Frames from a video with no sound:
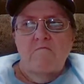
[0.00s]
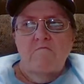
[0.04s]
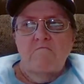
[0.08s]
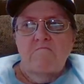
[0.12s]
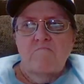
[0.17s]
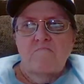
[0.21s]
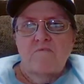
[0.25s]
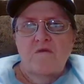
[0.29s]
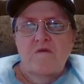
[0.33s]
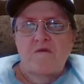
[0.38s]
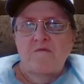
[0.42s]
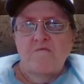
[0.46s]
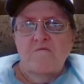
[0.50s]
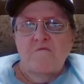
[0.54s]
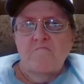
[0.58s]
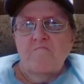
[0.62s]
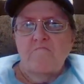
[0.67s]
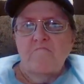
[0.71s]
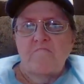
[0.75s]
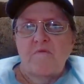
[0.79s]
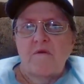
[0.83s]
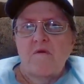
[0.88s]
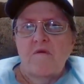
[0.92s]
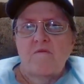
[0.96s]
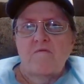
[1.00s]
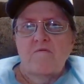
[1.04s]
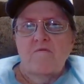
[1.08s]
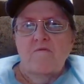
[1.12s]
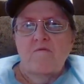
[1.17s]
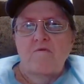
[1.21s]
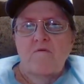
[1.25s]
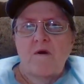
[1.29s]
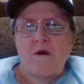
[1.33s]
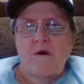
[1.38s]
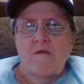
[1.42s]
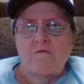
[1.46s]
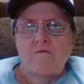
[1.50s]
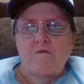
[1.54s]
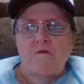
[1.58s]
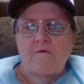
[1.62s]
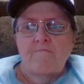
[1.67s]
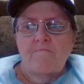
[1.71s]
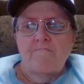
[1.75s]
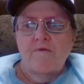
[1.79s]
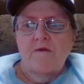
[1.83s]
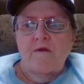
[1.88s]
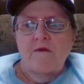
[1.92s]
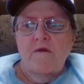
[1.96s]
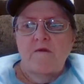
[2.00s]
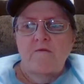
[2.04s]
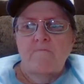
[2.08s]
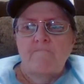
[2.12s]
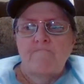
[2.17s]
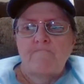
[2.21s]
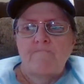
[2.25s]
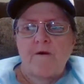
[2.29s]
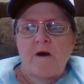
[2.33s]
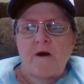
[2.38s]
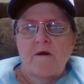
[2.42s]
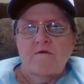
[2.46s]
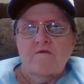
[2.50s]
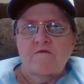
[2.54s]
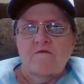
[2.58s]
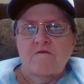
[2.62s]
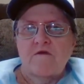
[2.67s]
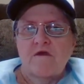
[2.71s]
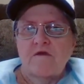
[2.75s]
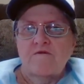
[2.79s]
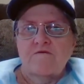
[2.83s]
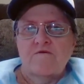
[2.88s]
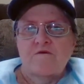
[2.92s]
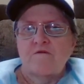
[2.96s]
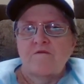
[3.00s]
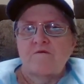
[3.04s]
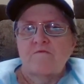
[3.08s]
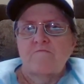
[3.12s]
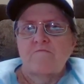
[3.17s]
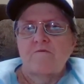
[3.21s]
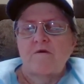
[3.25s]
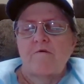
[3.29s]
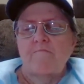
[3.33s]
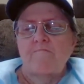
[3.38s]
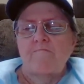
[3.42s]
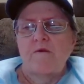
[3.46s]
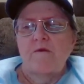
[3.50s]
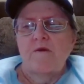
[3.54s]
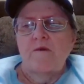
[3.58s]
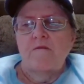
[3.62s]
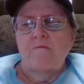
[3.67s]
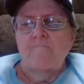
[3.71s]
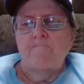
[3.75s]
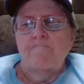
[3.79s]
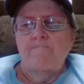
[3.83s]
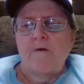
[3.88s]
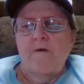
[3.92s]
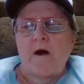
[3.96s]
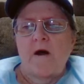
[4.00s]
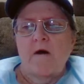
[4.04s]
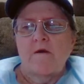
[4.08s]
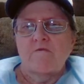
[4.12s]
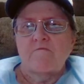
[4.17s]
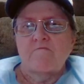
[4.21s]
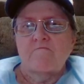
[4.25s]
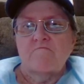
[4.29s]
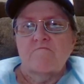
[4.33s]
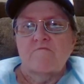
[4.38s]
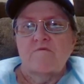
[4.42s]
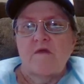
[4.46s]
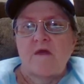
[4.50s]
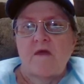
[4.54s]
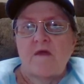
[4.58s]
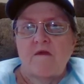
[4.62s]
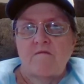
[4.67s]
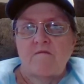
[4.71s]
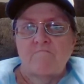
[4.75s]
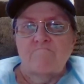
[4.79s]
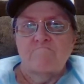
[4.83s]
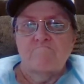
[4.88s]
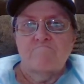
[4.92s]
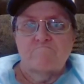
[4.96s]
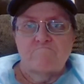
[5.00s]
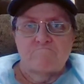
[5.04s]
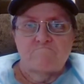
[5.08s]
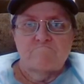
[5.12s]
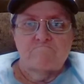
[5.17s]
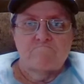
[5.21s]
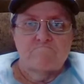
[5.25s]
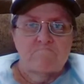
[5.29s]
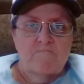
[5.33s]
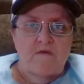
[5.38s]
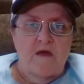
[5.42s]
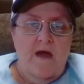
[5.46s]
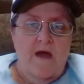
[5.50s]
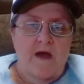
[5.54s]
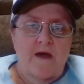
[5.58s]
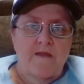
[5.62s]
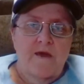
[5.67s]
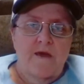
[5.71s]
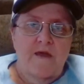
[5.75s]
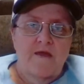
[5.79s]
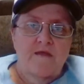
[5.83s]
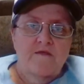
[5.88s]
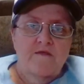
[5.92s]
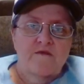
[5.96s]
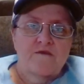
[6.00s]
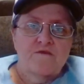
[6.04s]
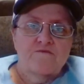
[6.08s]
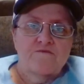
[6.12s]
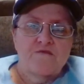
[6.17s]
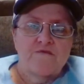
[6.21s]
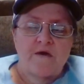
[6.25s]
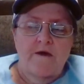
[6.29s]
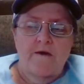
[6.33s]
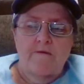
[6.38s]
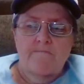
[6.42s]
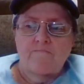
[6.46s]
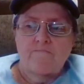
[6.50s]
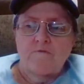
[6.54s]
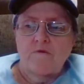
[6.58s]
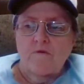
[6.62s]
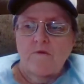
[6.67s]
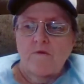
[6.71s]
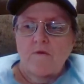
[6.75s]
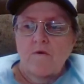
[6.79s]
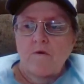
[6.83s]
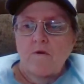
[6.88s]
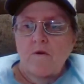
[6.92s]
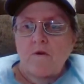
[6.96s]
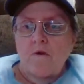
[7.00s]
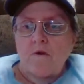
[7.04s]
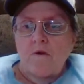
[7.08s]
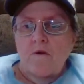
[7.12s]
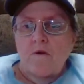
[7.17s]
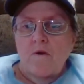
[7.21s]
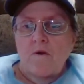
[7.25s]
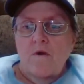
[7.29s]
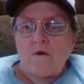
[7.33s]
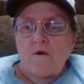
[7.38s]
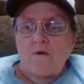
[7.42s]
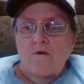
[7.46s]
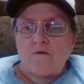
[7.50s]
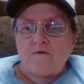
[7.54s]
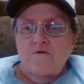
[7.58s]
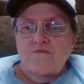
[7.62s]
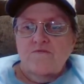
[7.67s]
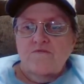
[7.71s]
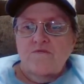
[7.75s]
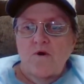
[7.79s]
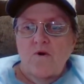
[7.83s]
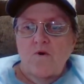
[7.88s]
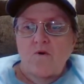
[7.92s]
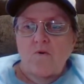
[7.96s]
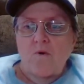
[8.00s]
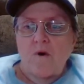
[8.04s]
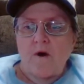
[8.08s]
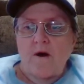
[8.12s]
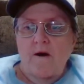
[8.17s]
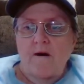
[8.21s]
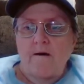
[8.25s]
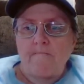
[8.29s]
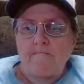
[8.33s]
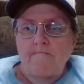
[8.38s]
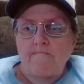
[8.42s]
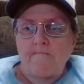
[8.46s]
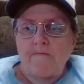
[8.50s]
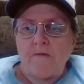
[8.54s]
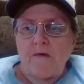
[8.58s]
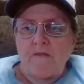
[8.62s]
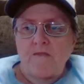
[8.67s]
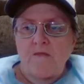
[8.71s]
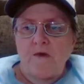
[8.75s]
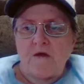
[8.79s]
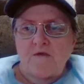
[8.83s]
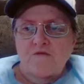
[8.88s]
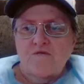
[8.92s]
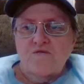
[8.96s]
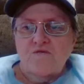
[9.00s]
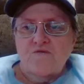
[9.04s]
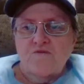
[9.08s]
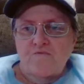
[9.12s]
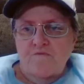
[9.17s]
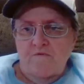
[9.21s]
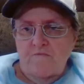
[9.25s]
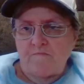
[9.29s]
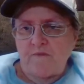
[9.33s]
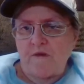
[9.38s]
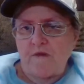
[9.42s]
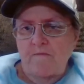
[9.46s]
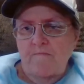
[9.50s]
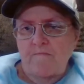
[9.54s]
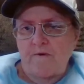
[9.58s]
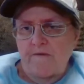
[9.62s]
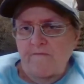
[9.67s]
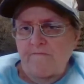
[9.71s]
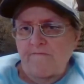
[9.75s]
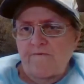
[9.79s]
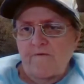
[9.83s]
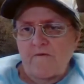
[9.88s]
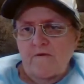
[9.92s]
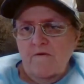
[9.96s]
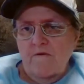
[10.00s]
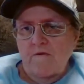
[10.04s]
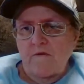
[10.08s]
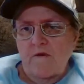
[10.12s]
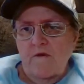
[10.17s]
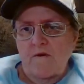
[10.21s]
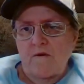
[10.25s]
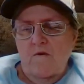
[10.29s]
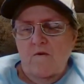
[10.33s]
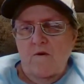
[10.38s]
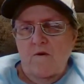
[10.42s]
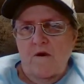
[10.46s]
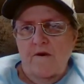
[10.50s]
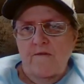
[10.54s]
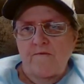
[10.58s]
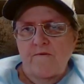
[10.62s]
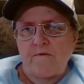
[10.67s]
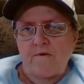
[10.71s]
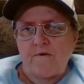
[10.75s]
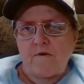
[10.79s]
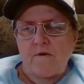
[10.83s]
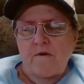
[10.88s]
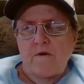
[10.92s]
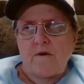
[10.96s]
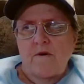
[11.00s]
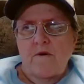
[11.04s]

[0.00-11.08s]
neither parent knew how to love me. And in fact, they didn't love me. And in fact, they had hate and contempt. So, and not just for me, but for, you know, other,